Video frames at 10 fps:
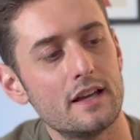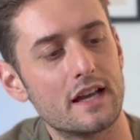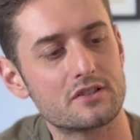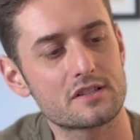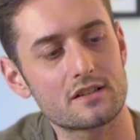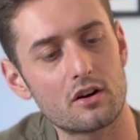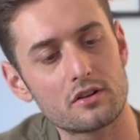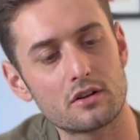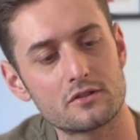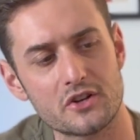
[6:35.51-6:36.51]
and just all
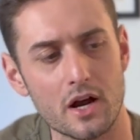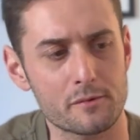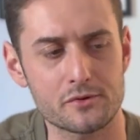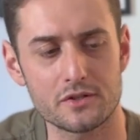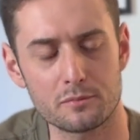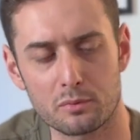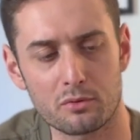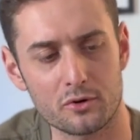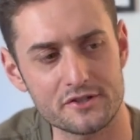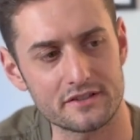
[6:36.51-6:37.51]
the geometry, the
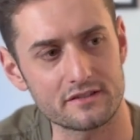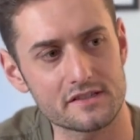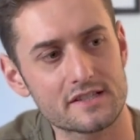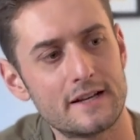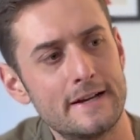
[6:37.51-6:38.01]
proportions,